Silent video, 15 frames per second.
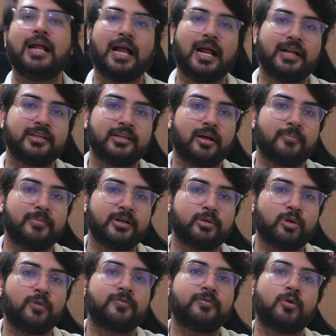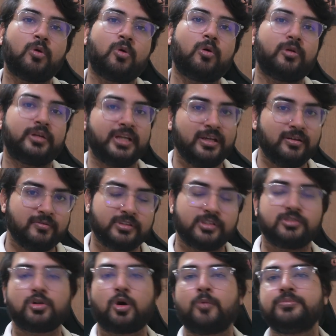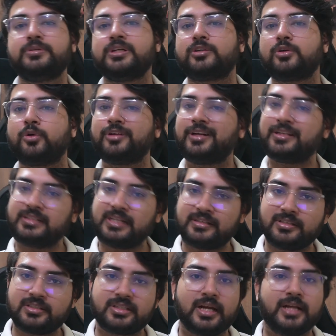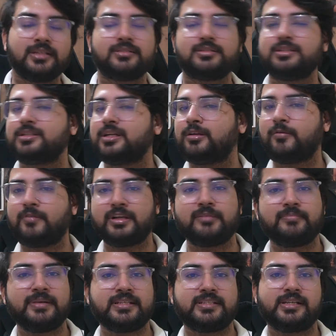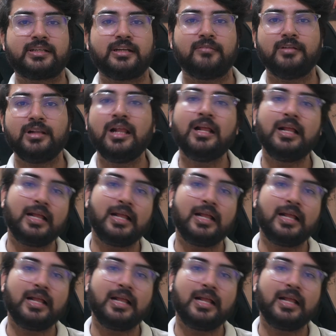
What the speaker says: and a bit of OOD, which is object-oriented design, just at a very basic level.